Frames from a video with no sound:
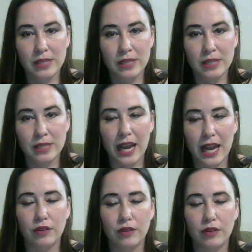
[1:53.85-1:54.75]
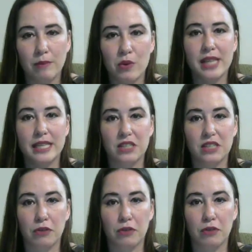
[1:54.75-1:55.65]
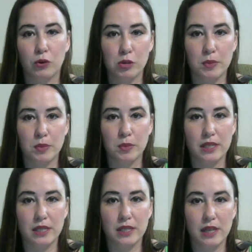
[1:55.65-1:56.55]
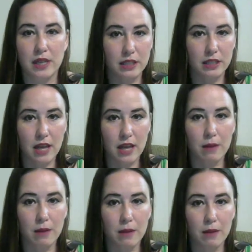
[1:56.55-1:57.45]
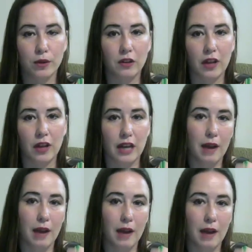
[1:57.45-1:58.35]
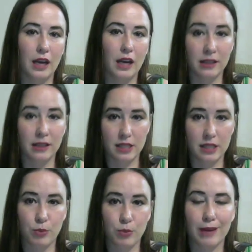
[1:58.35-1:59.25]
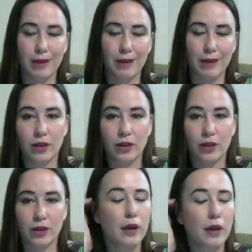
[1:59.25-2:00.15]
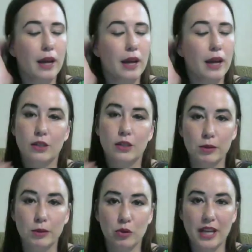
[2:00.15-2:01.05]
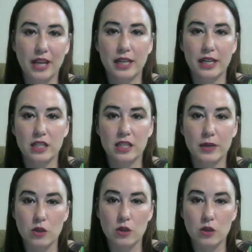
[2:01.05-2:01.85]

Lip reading: I have on my website different groups that are set up for, like, I'm working on this program, for example, and there's a group related to it.